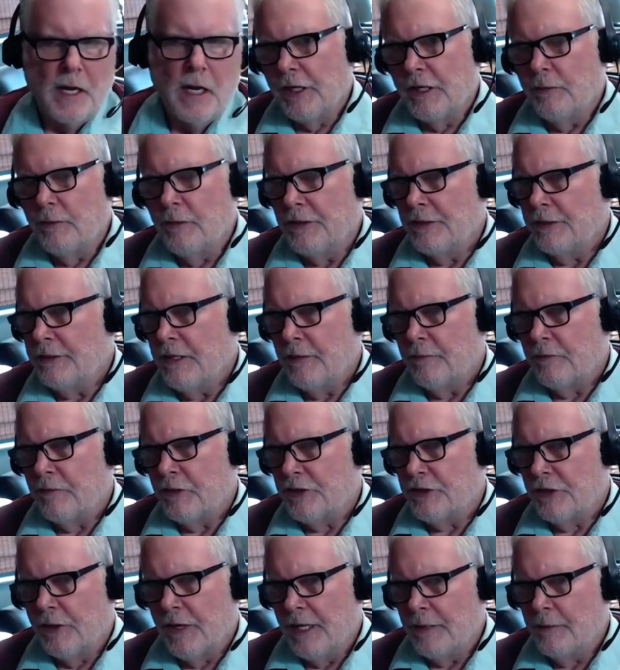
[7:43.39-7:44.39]
We would never
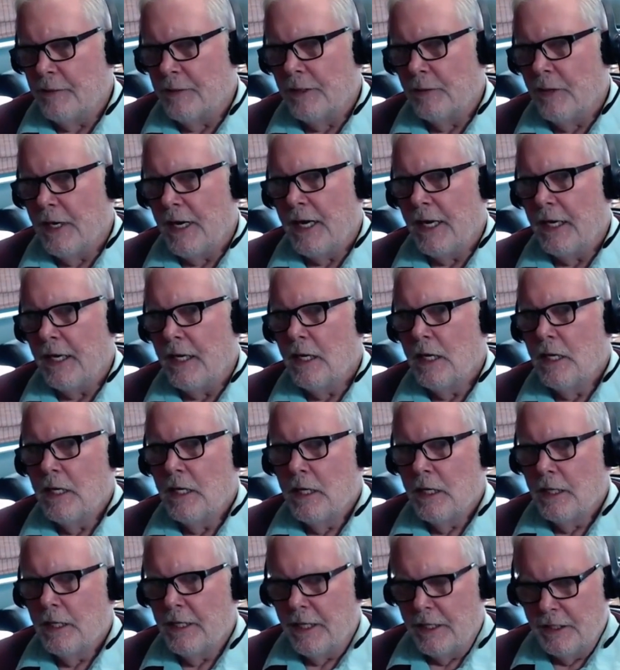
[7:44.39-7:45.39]
turn anyone away
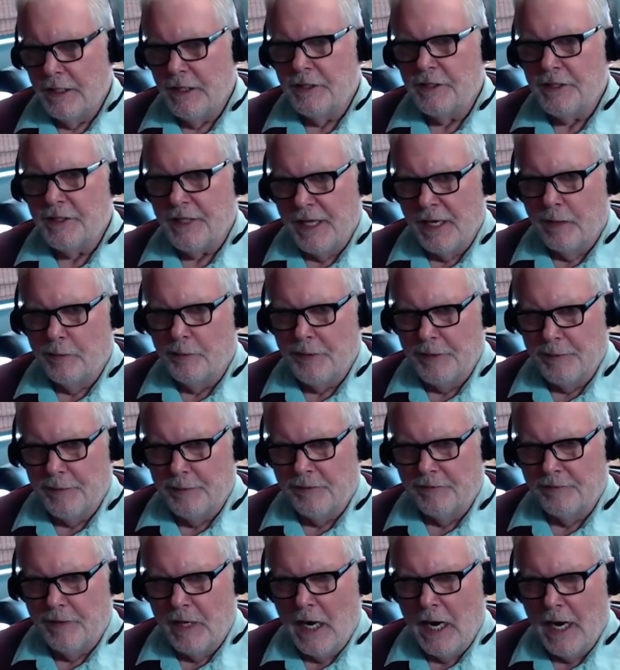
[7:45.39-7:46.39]
that needs the help we
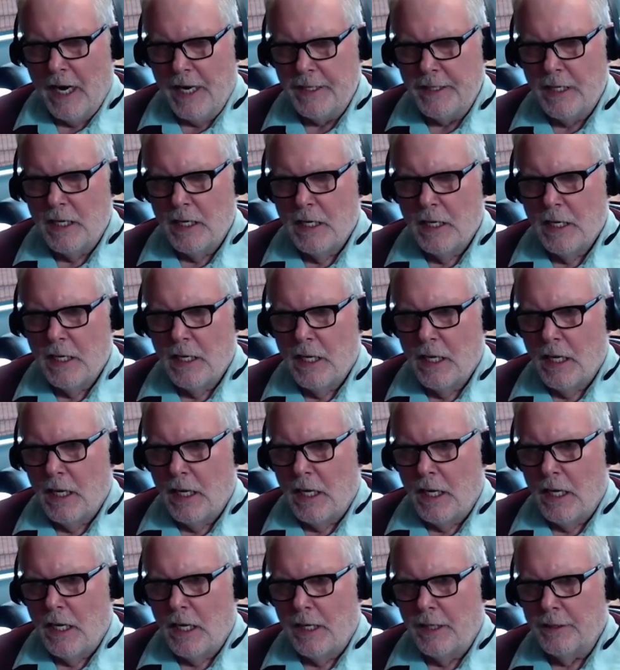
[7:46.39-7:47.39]
provide.
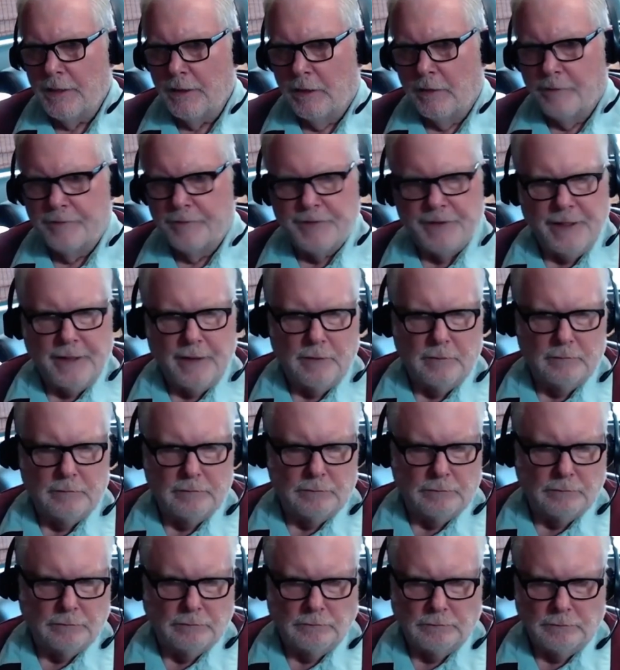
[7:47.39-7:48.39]
And hopefully
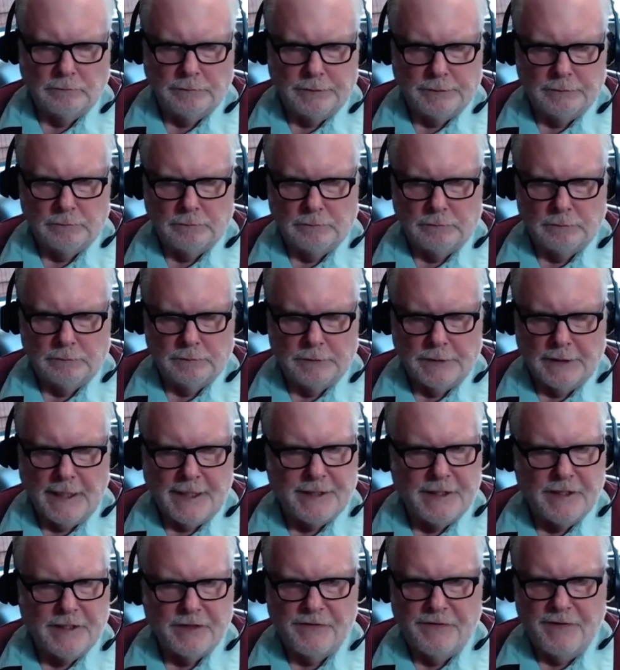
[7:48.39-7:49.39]
you
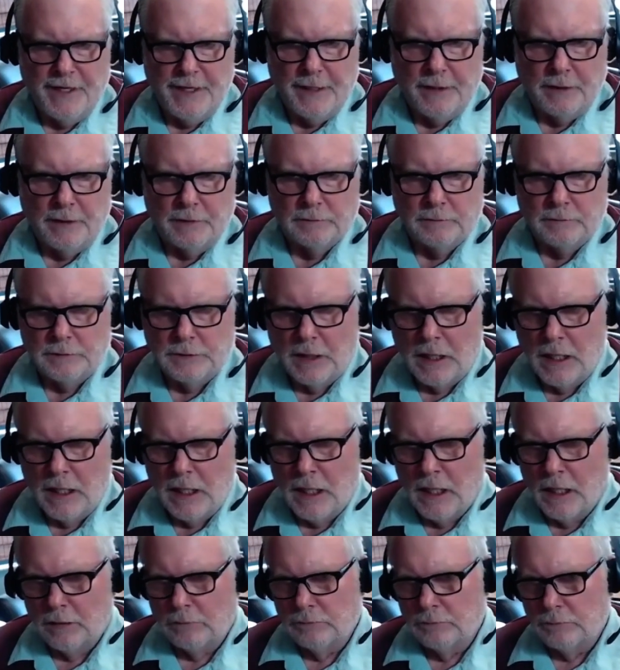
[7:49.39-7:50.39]
like this video.
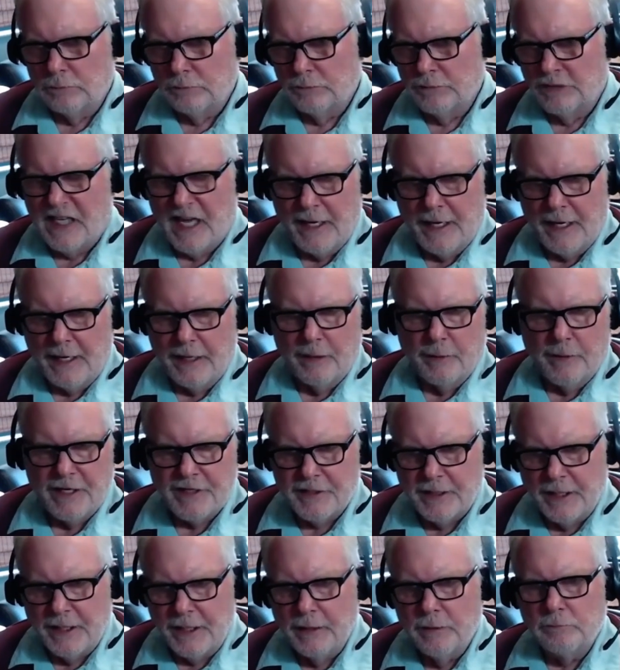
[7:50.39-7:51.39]
Kind of
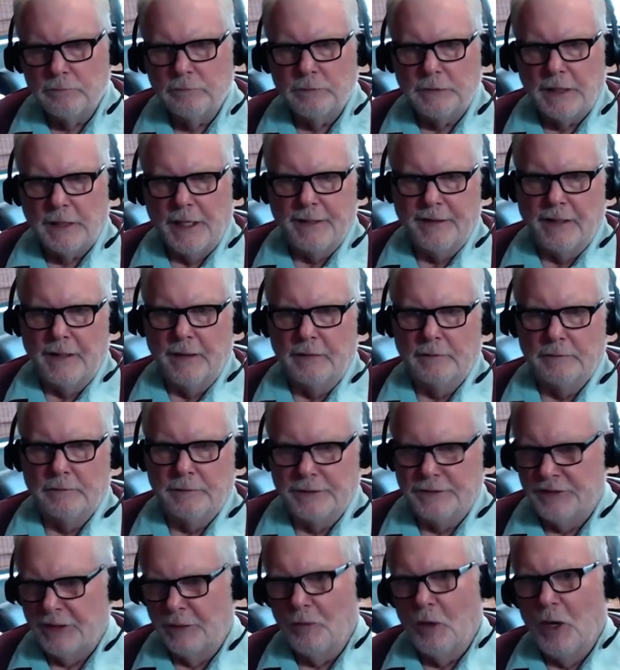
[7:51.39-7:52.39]
interesting, I think,
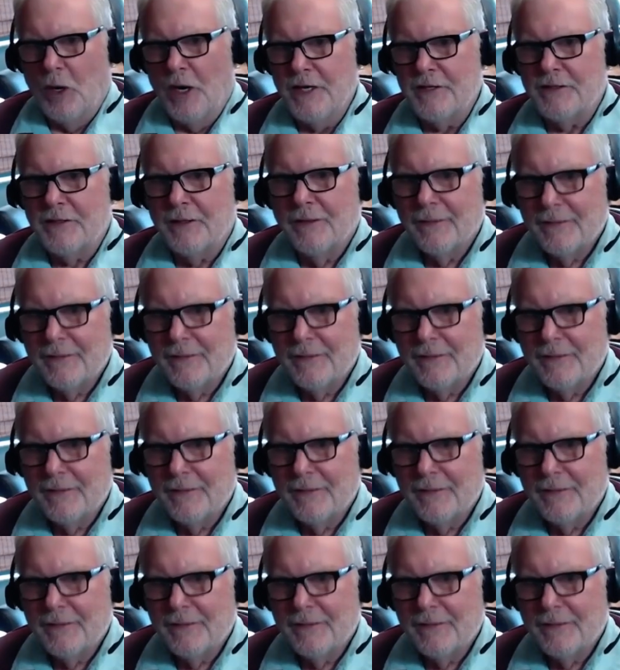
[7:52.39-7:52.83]
in some ways.